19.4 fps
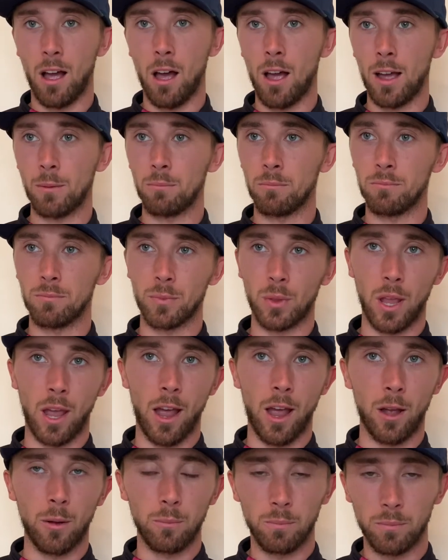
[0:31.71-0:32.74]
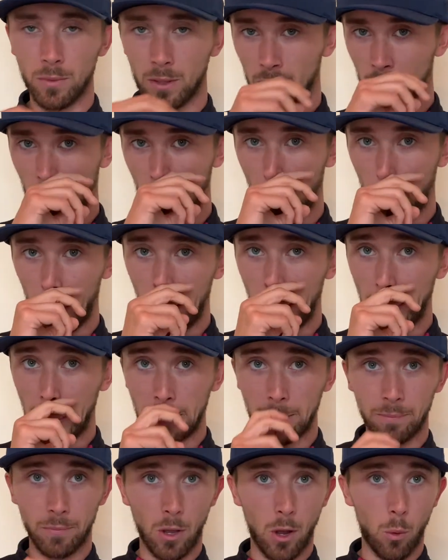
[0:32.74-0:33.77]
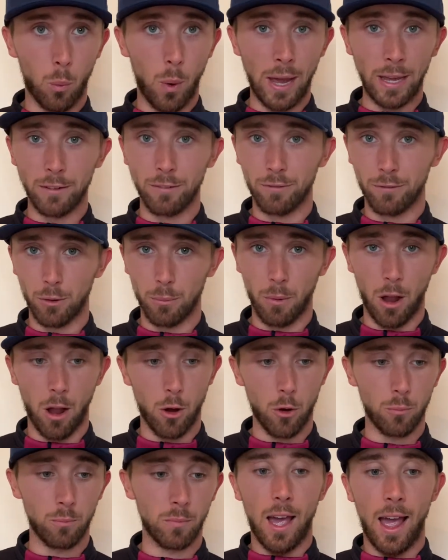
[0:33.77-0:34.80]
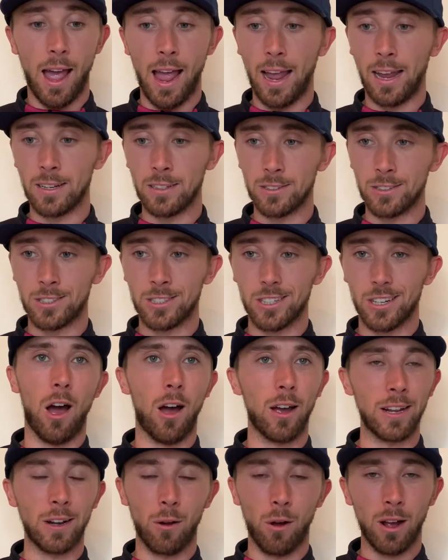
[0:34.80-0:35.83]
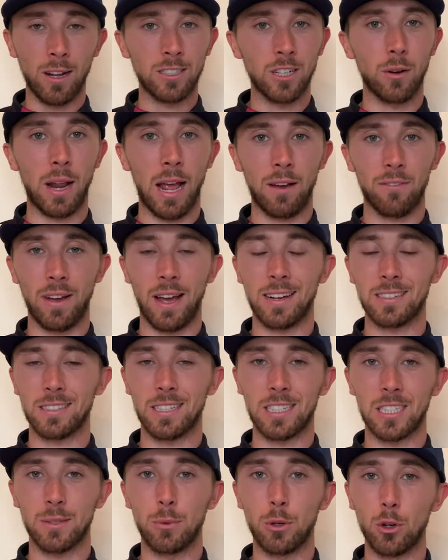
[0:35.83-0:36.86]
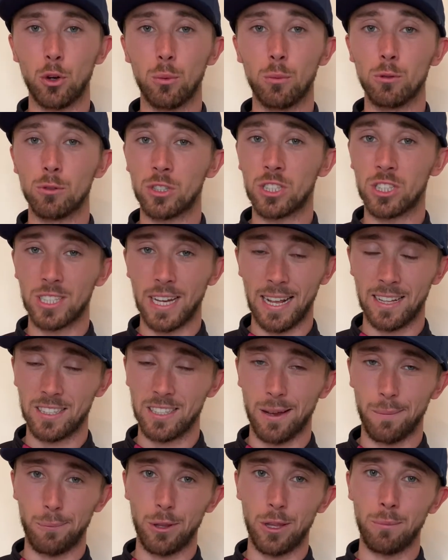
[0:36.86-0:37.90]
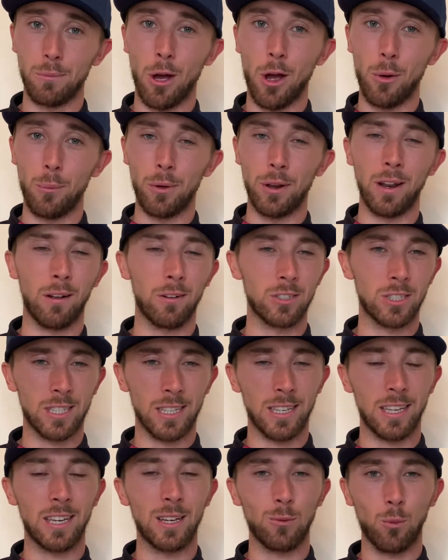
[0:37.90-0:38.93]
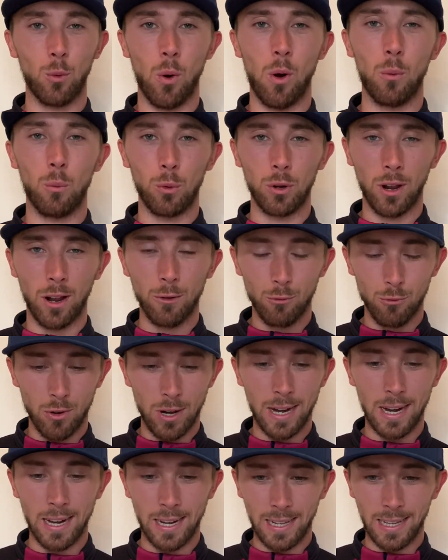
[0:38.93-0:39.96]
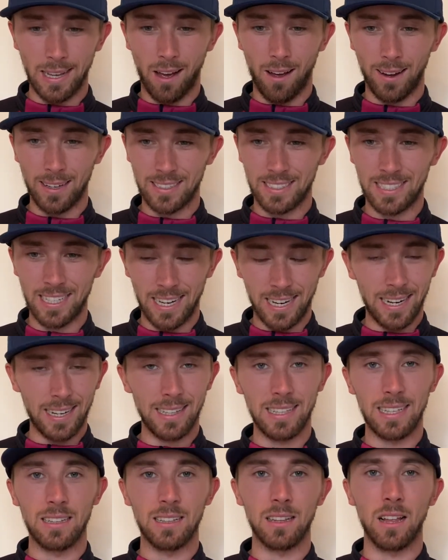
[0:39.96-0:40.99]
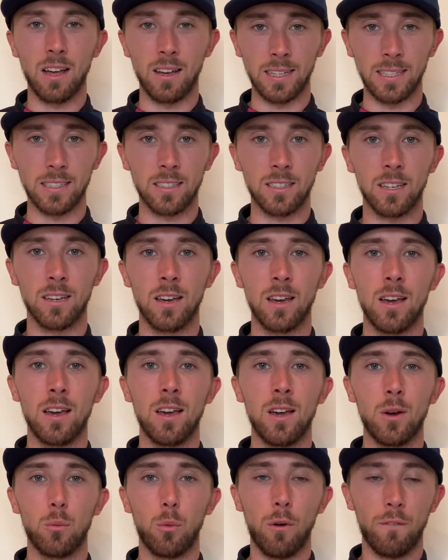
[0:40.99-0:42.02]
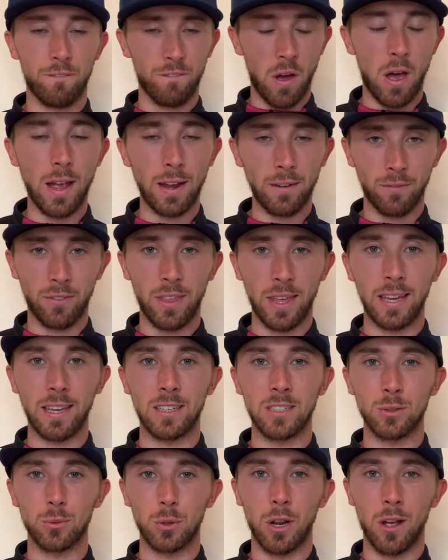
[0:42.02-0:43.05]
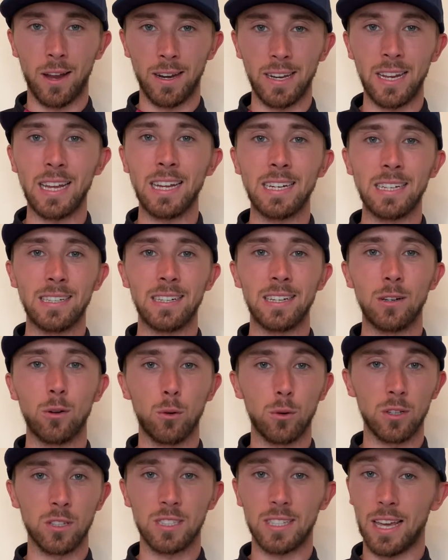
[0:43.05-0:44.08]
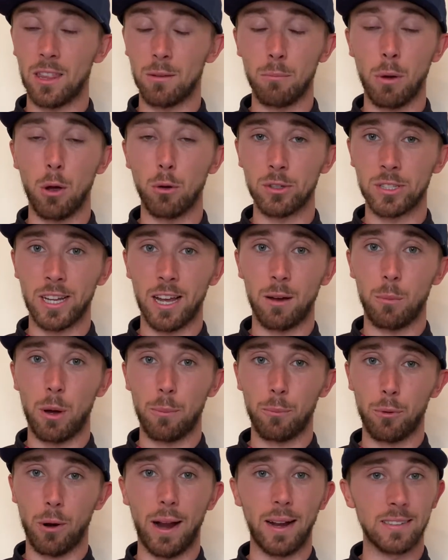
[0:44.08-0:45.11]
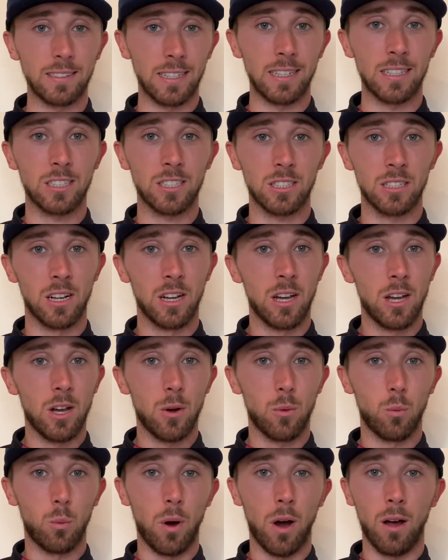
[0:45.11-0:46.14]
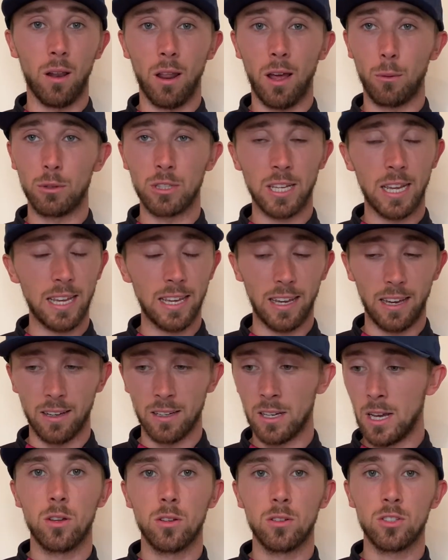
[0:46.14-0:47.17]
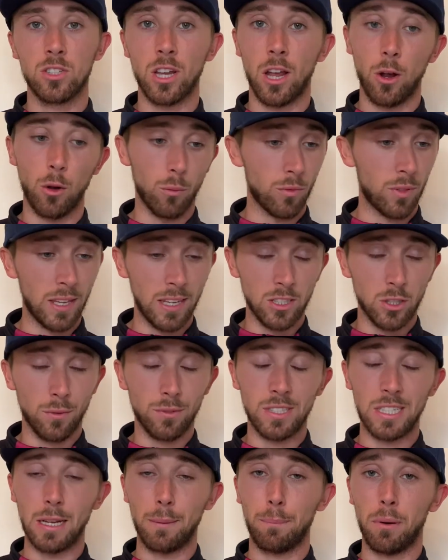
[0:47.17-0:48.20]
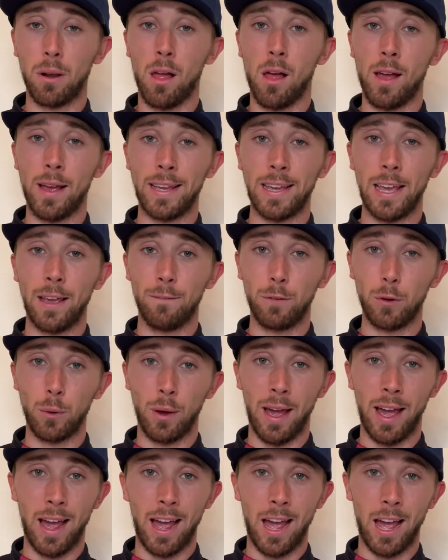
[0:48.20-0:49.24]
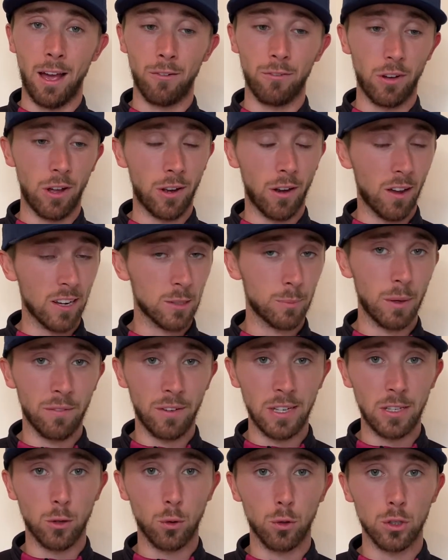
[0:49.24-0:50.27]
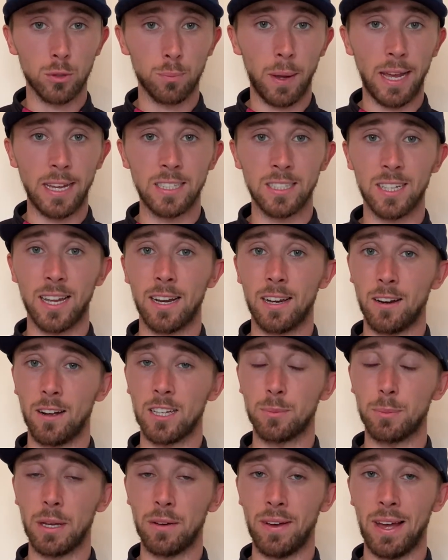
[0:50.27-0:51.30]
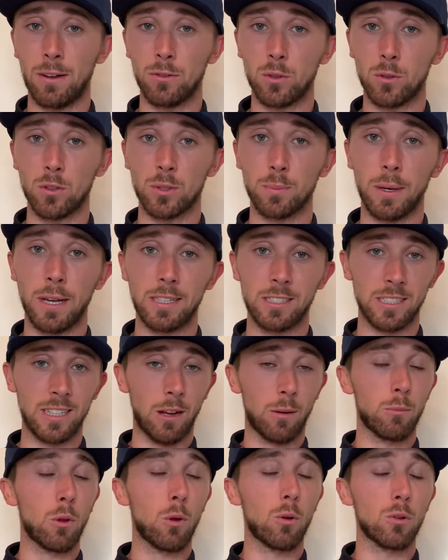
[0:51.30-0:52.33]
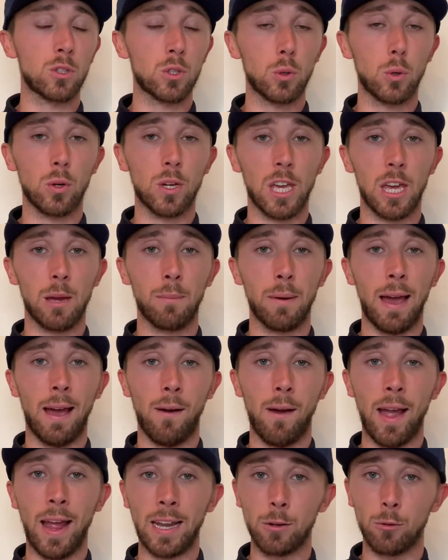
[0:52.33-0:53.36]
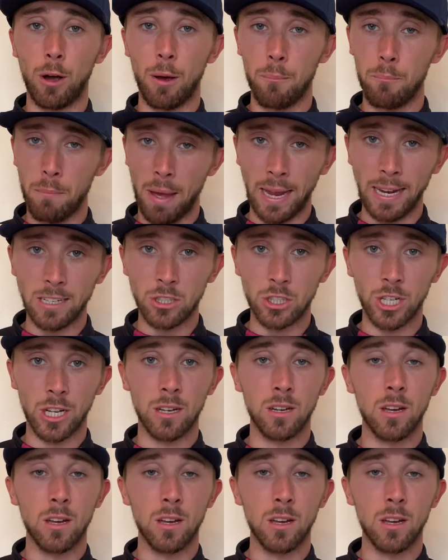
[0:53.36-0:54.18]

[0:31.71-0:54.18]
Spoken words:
I'm currently away from home, and I don't have access to my normal setup at the moment. And I was thinking, what would I really ideally like? What 5 things would I need in order to get the most out of my practice while I was here? So these obviously apply if you have a nice bit of indoor space and a nice bit of outdoor space. Now, I'm not talking about anywhere major.